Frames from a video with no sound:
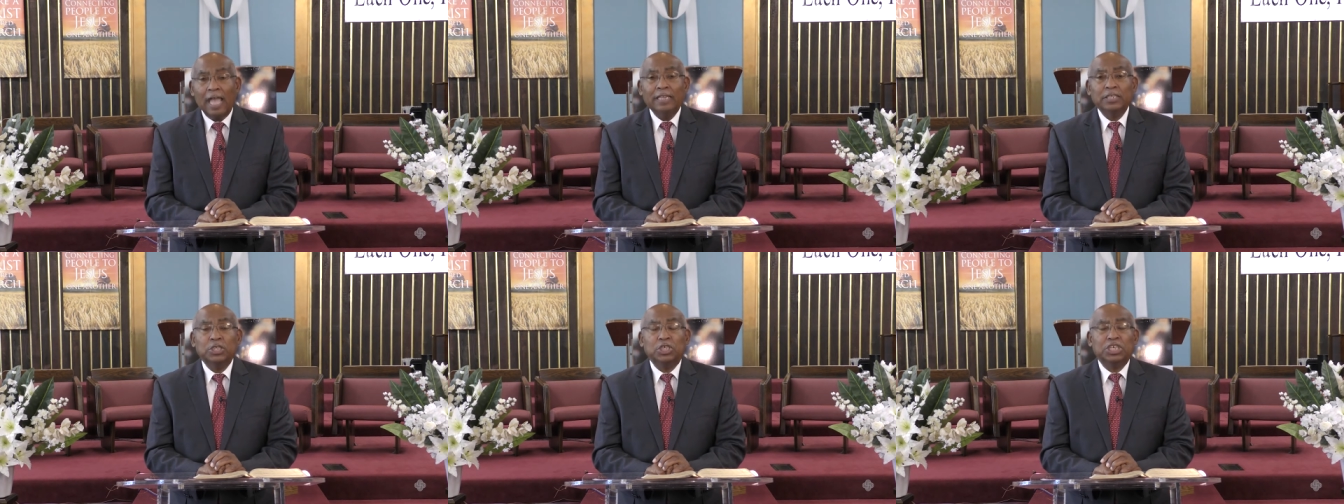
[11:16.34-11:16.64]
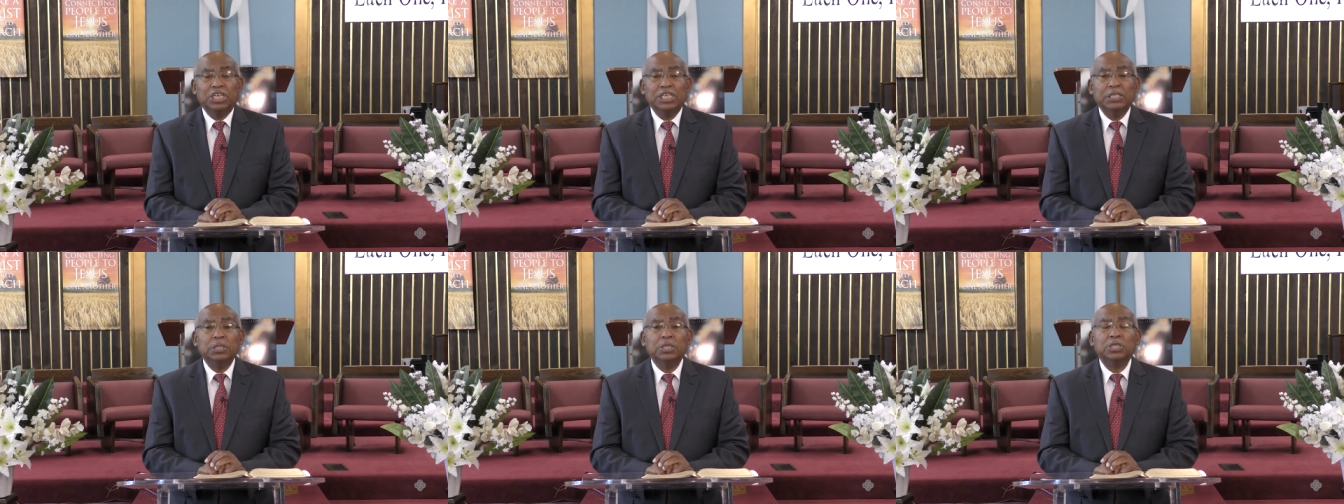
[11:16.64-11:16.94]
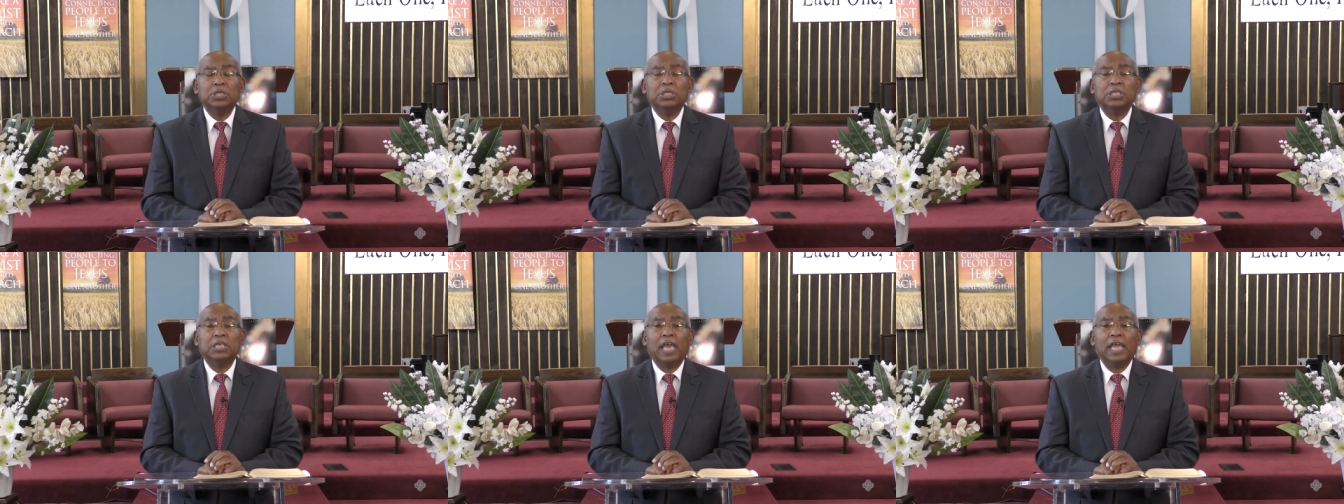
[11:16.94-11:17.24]
And
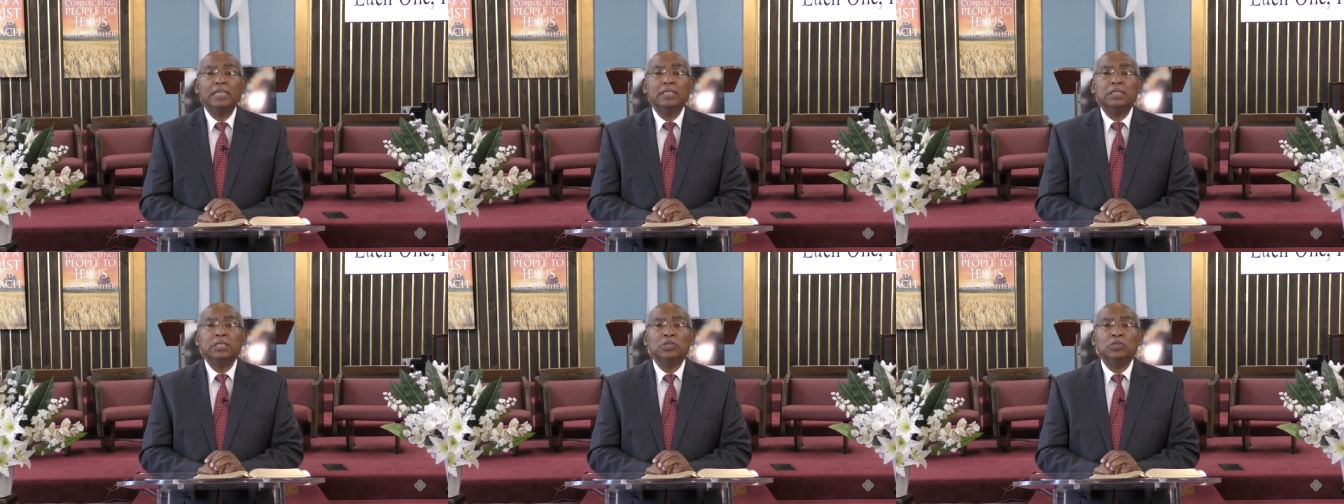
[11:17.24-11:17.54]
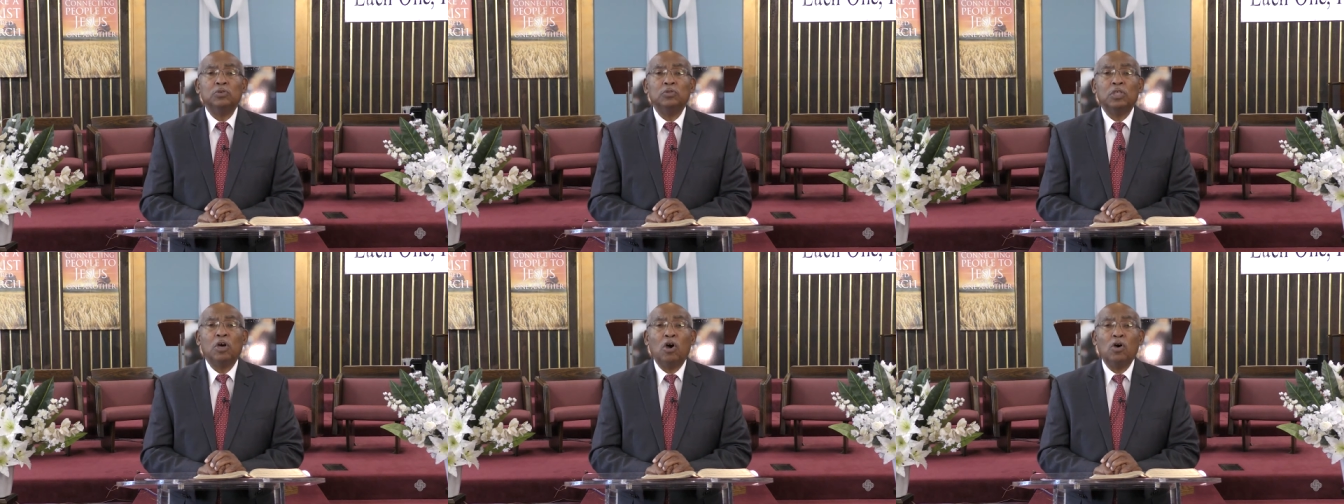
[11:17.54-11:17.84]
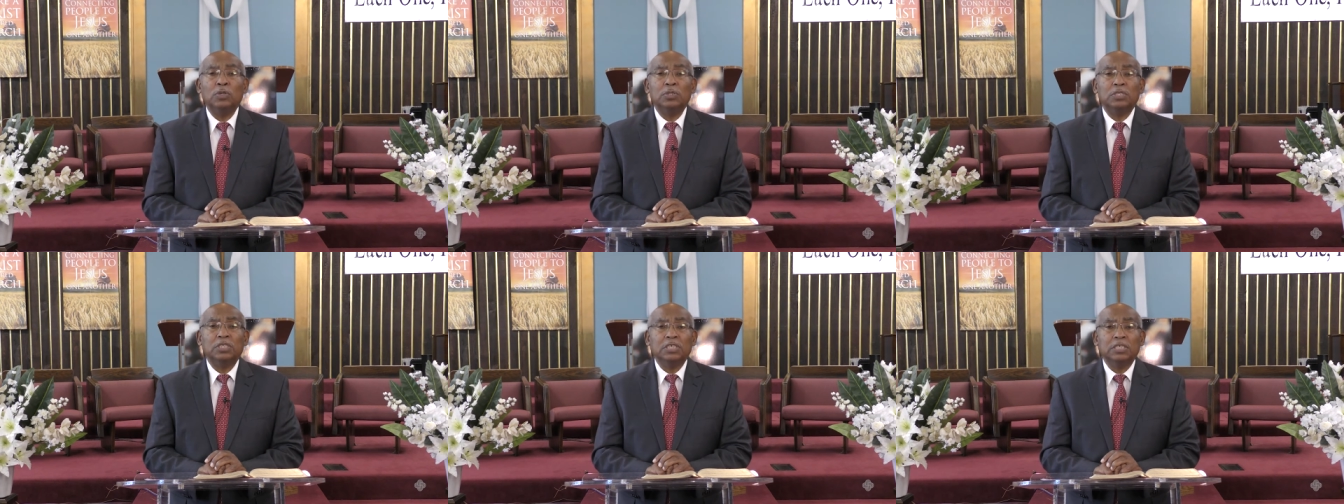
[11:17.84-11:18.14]
Jesus said to
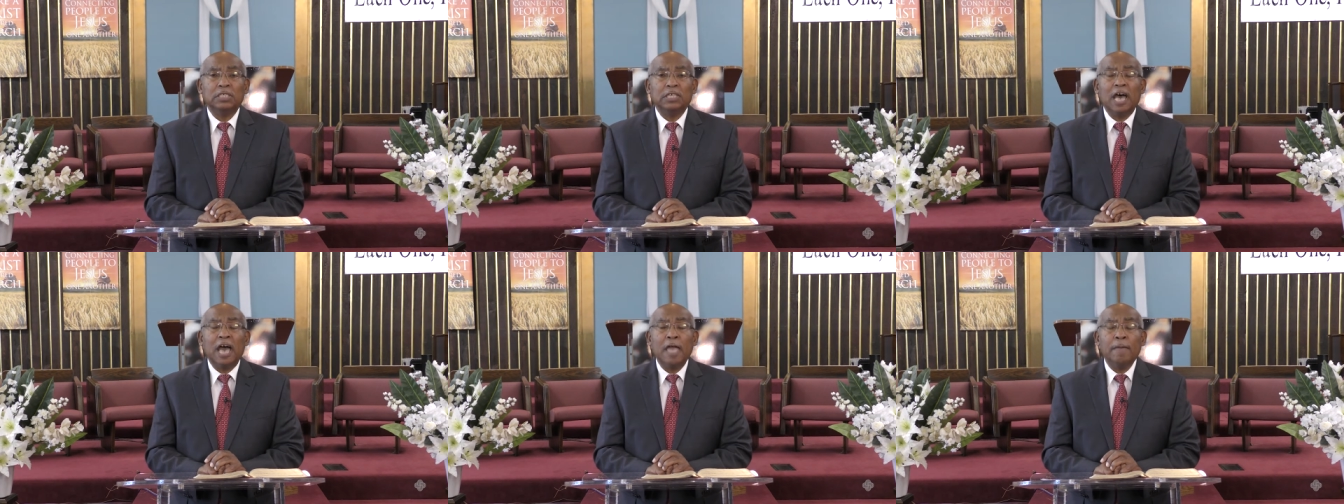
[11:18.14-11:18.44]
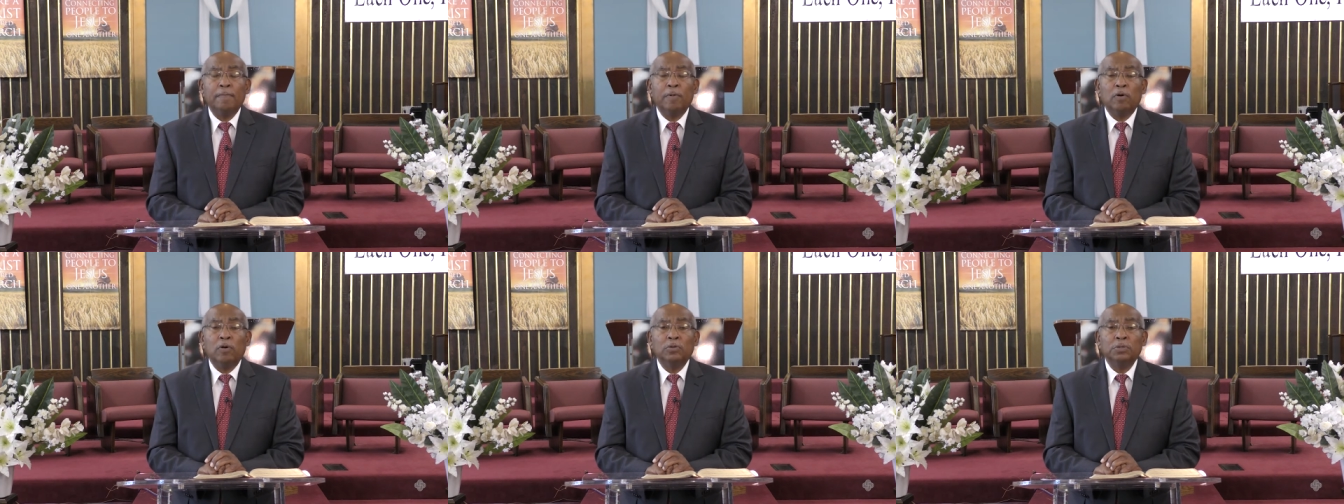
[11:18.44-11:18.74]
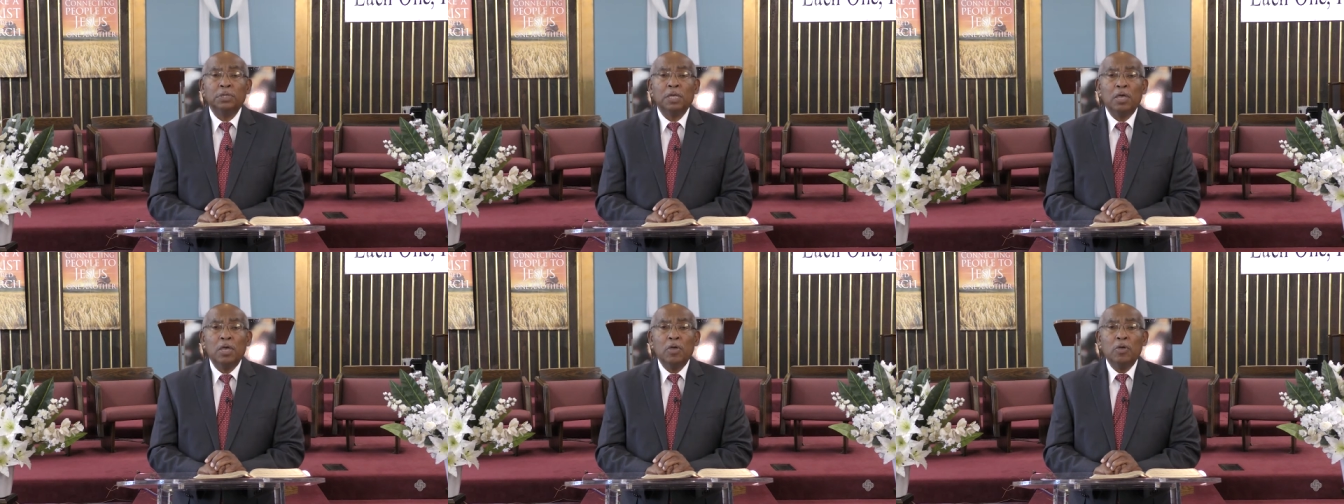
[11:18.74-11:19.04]
those
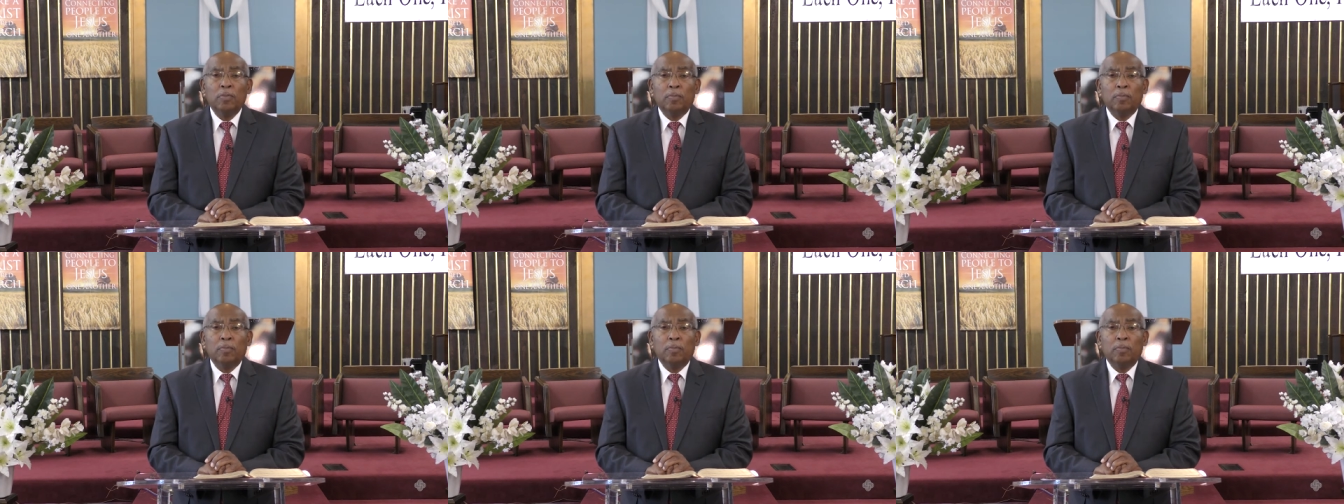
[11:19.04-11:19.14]
disciples,